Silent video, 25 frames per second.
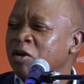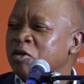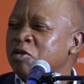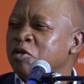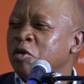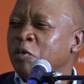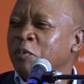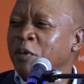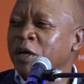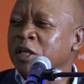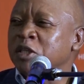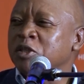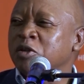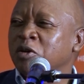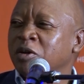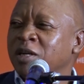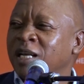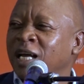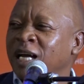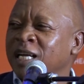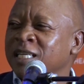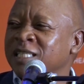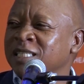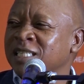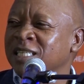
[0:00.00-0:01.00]
to make sure
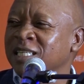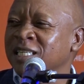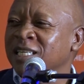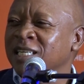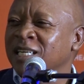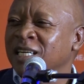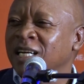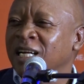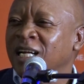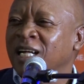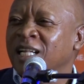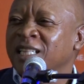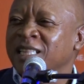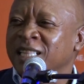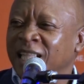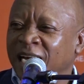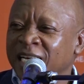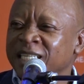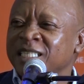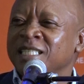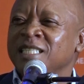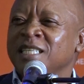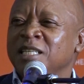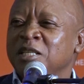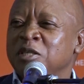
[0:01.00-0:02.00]
that
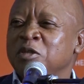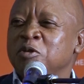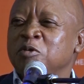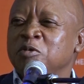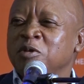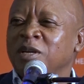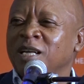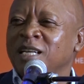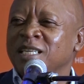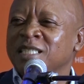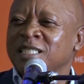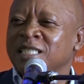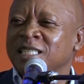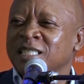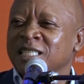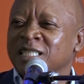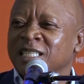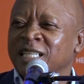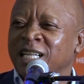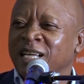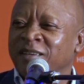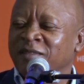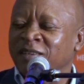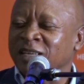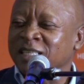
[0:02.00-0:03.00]
that needy student
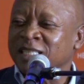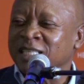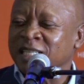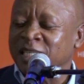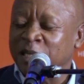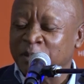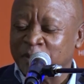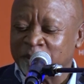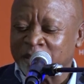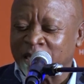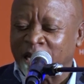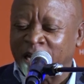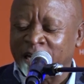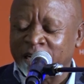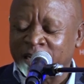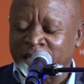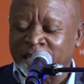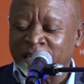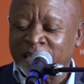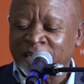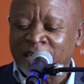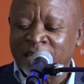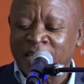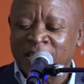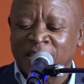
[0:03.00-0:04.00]
never sleeps
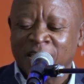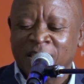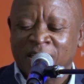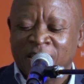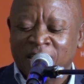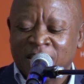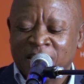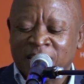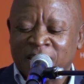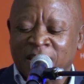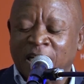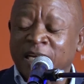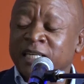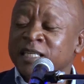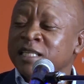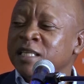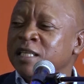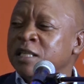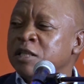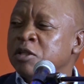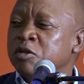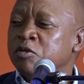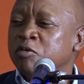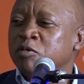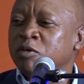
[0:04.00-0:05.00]
hungry. That
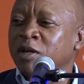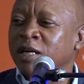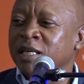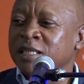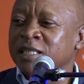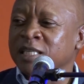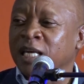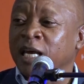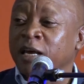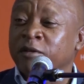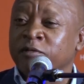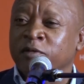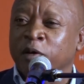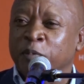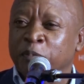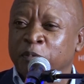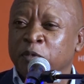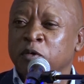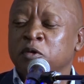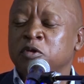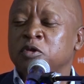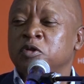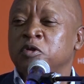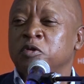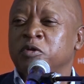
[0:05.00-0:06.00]
needy students have a
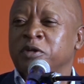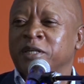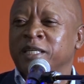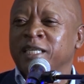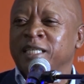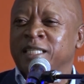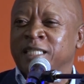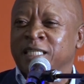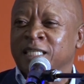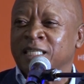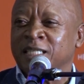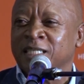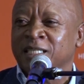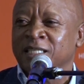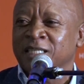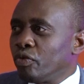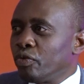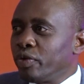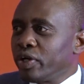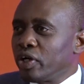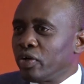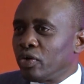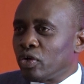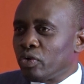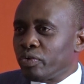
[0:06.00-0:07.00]
book to read.
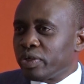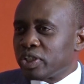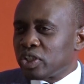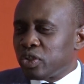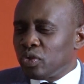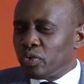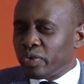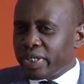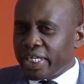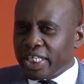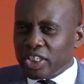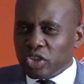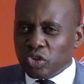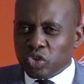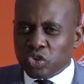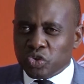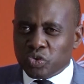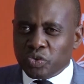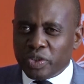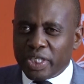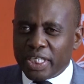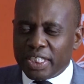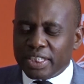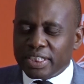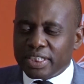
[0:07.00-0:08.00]
We always look at those
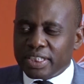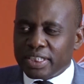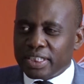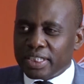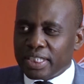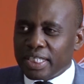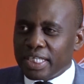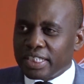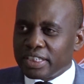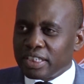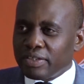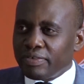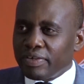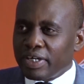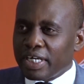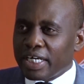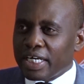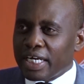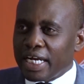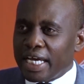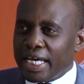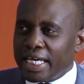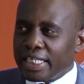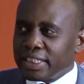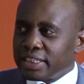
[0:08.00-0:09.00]
students as our
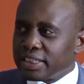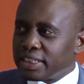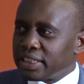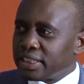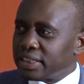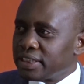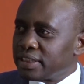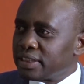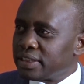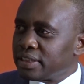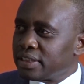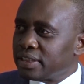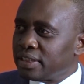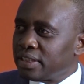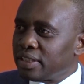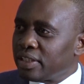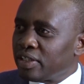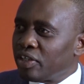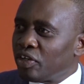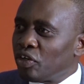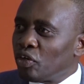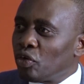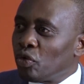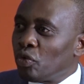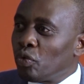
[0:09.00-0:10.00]
clients.
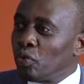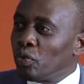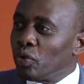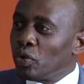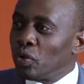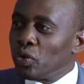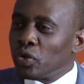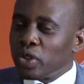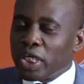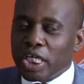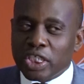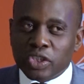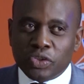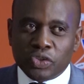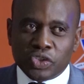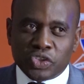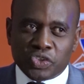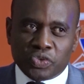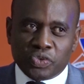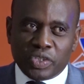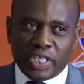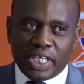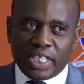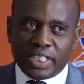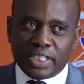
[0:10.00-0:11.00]
we look at those
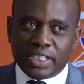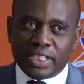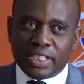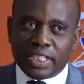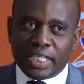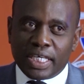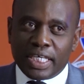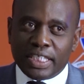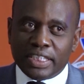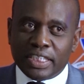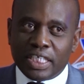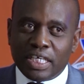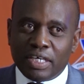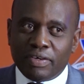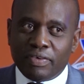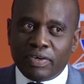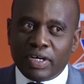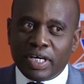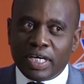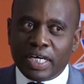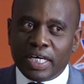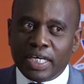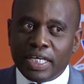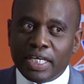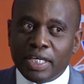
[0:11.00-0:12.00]
students as
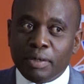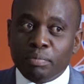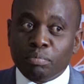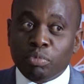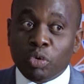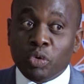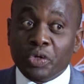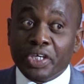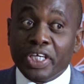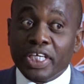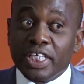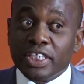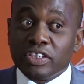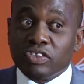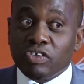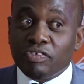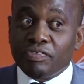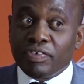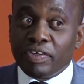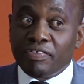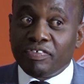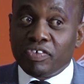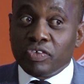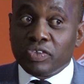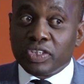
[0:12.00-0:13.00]
our employees
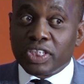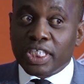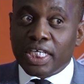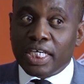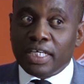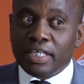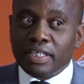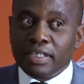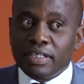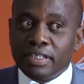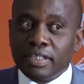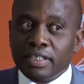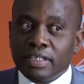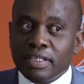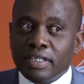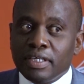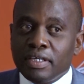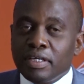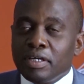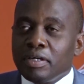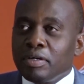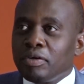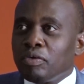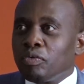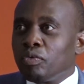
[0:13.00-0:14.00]
of the future.
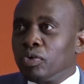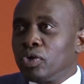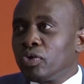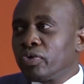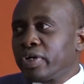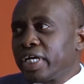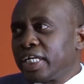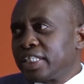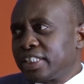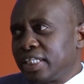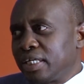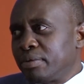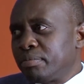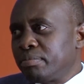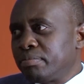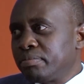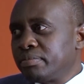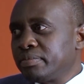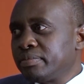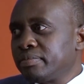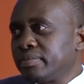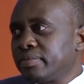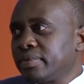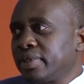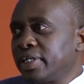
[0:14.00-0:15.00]
We look at them
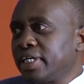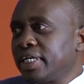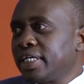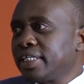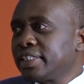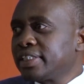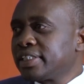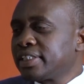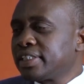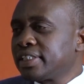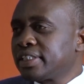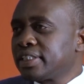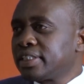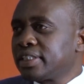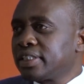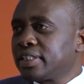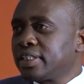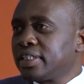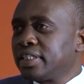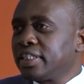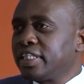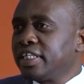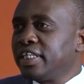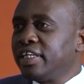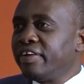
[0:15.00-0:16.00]
as
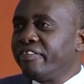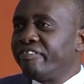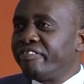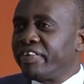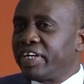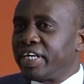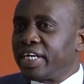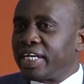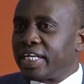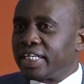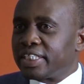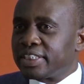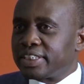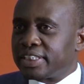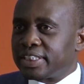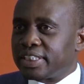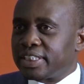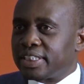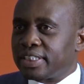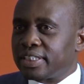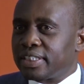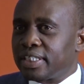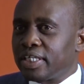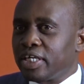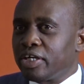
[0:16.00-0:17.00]
the
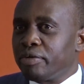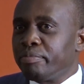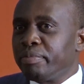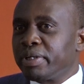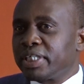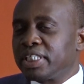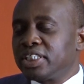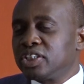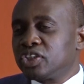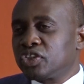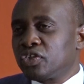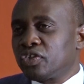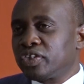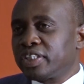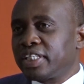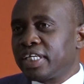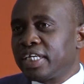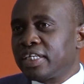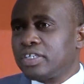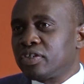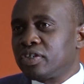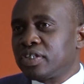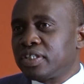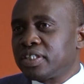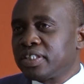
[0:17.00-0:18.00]
defenders and making sure
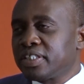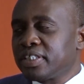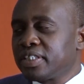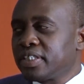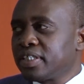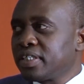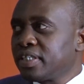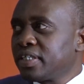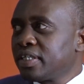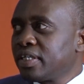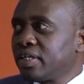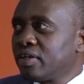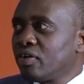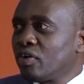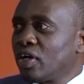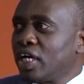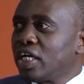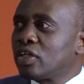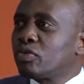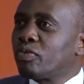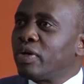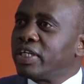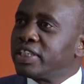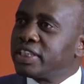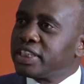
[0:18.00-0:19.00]
that
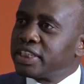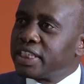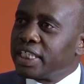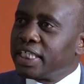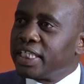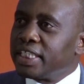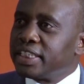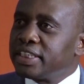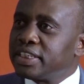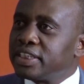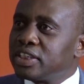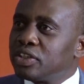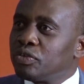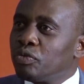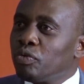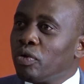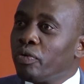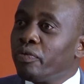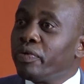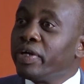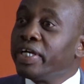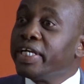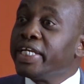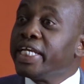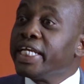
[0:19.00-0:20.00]
at one stage we
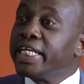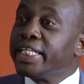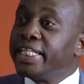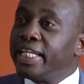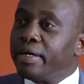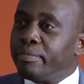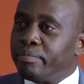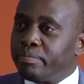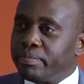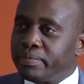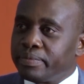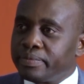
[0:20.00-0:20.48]
will need them